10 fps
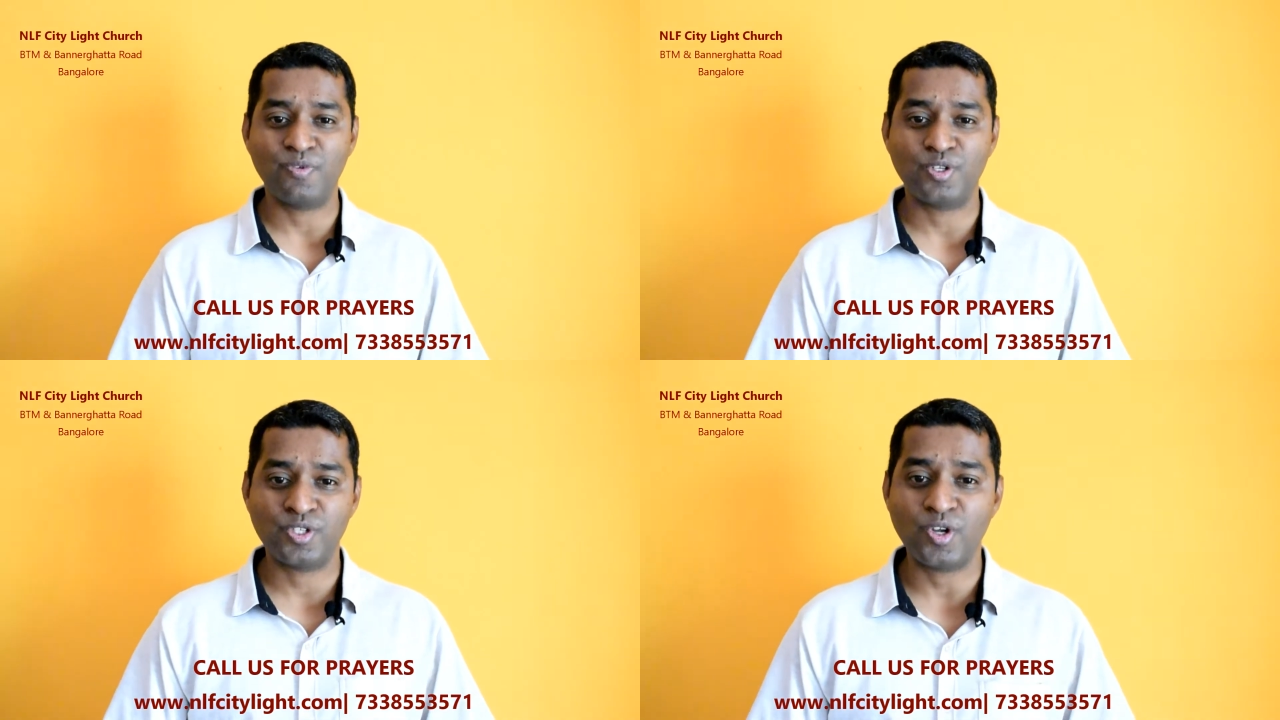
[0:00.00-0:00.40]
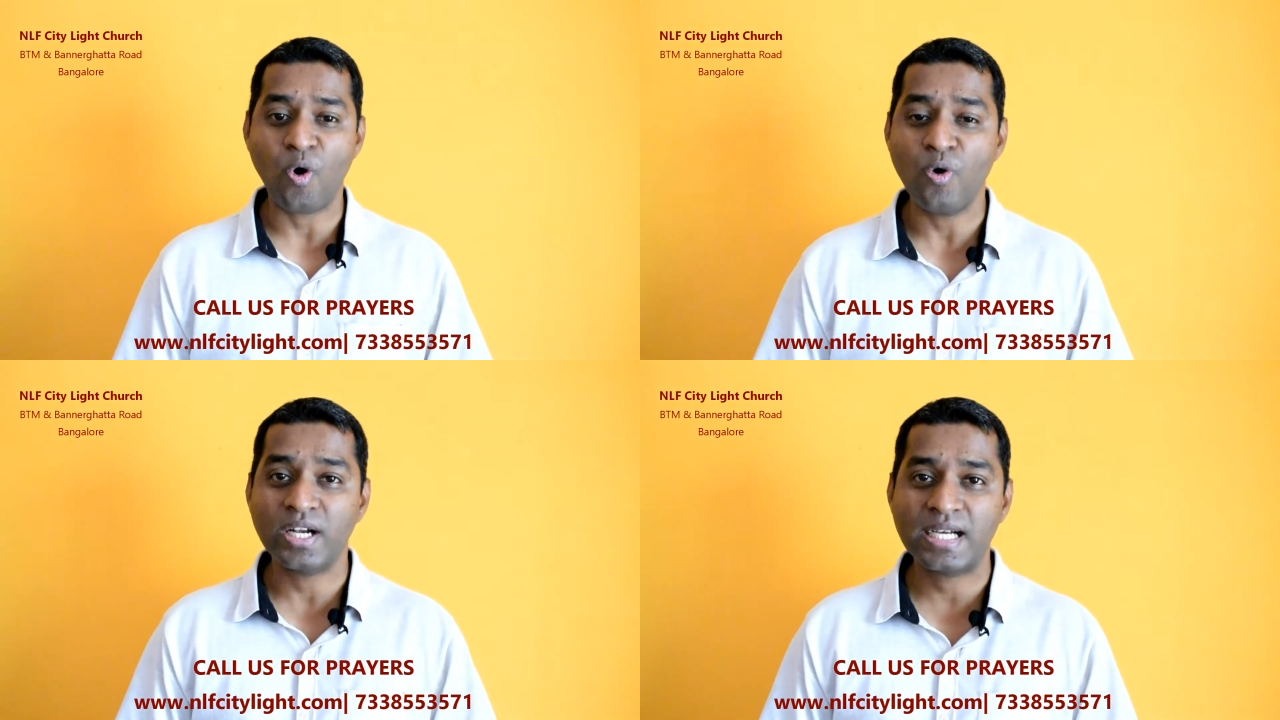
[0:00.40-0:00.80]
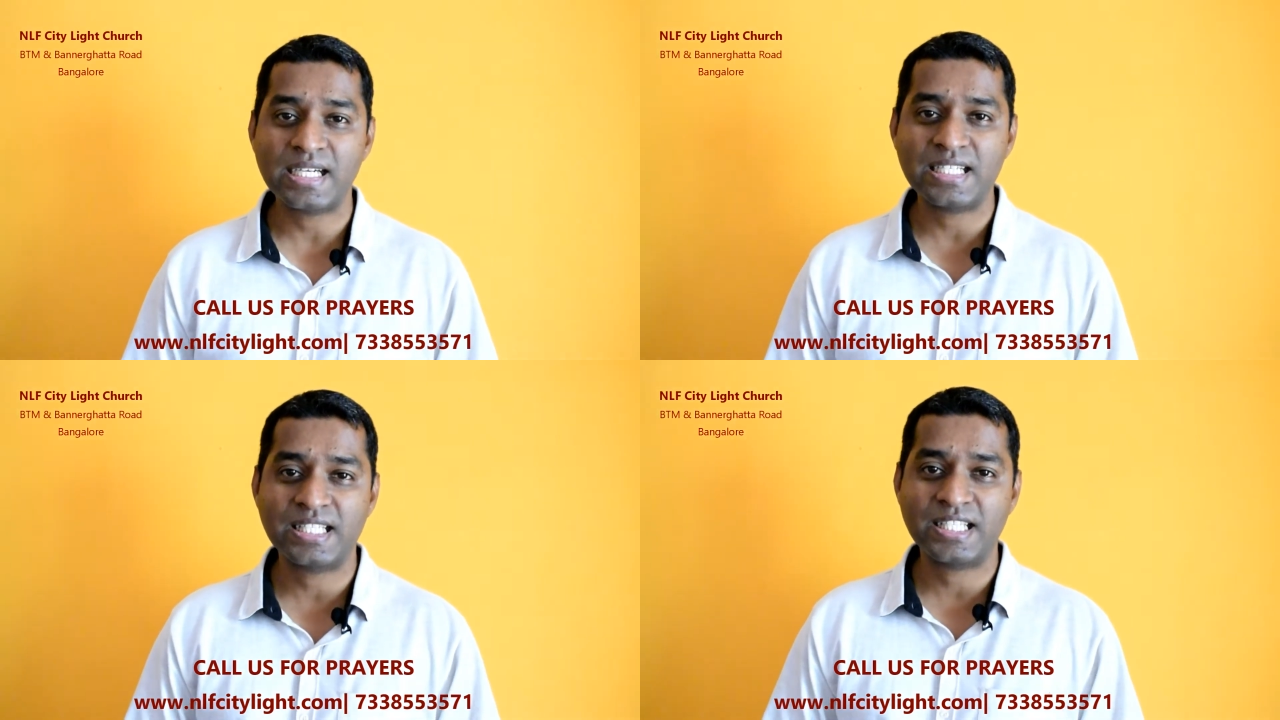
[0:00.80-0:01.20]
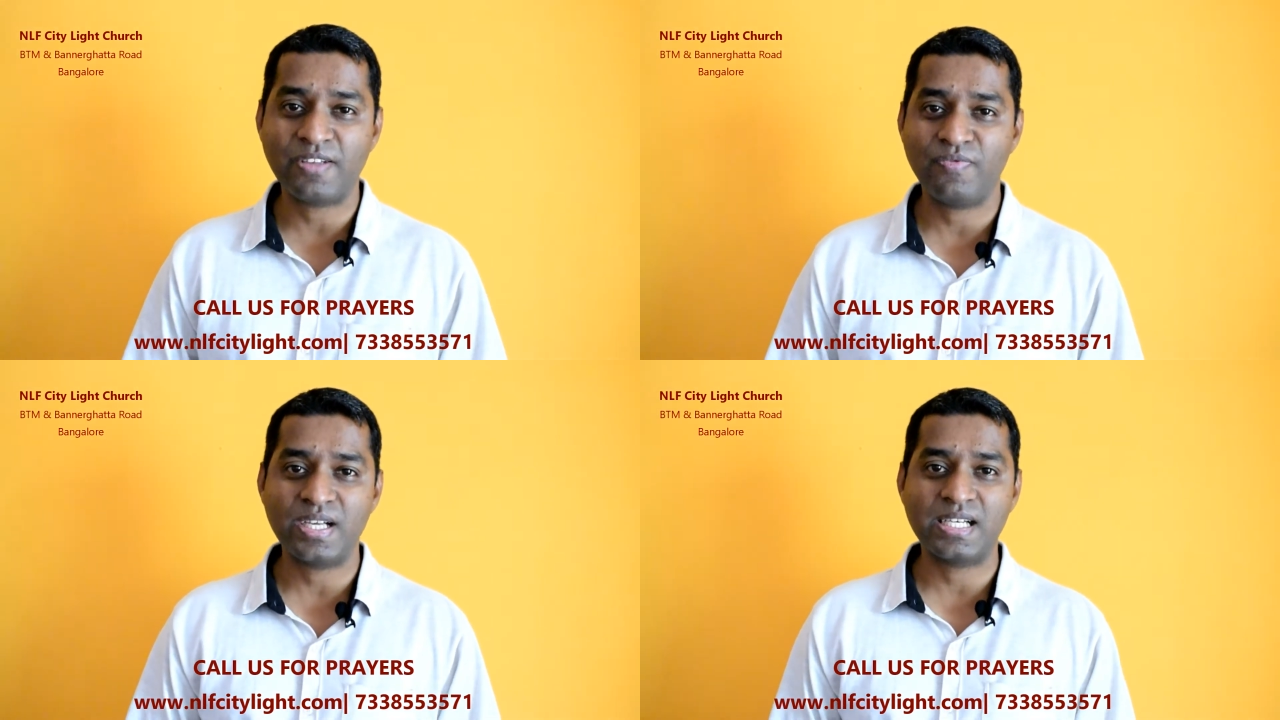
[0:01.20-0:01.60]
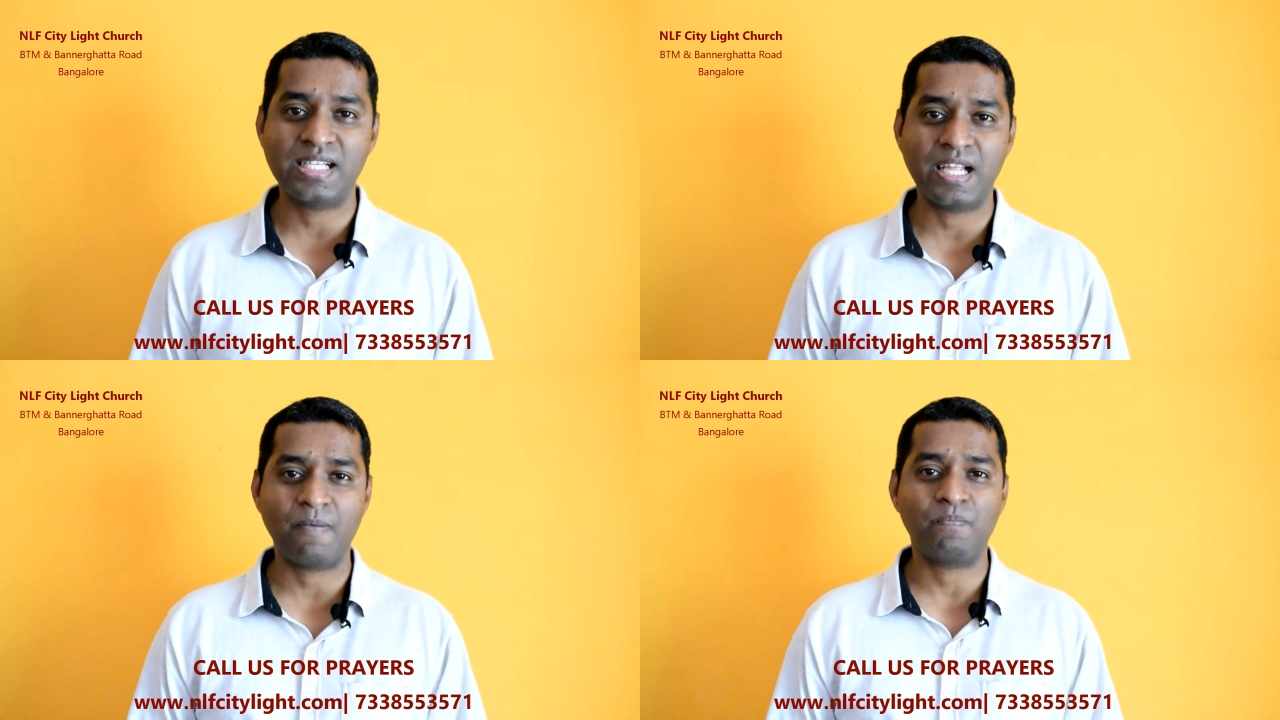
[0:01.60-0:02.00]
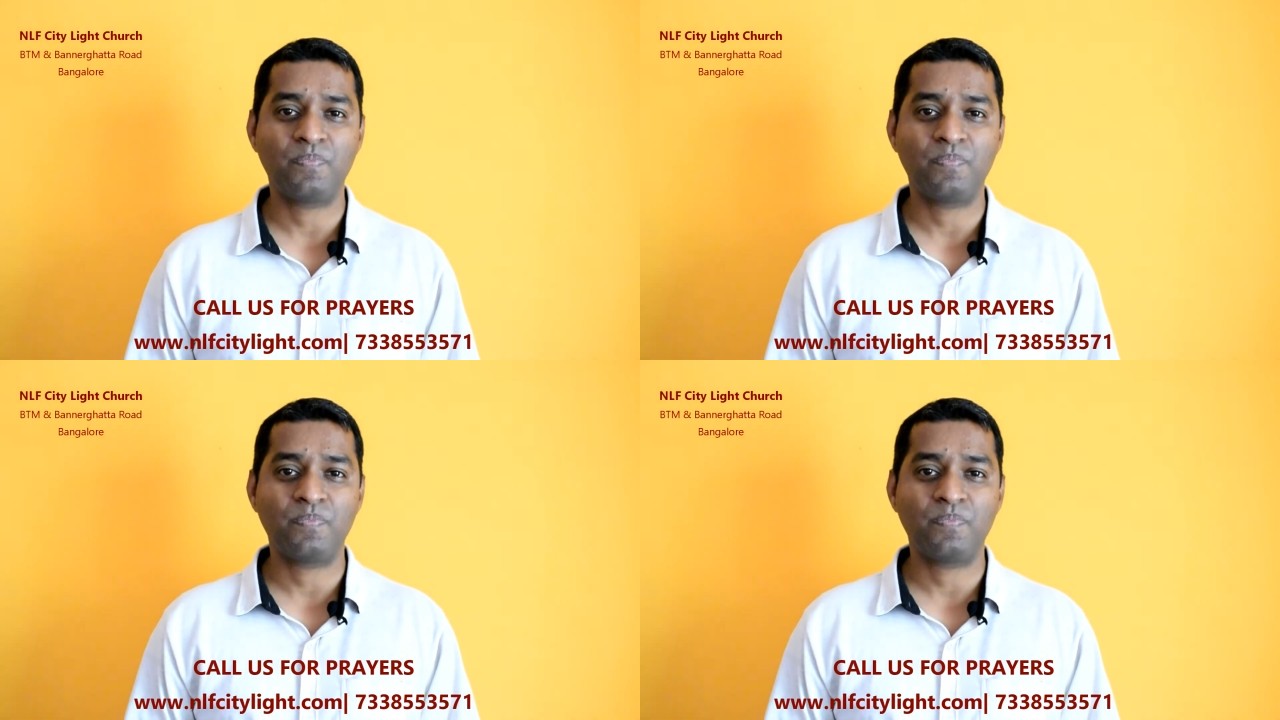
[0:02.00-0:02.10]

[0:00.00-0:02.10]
would taunt her severely.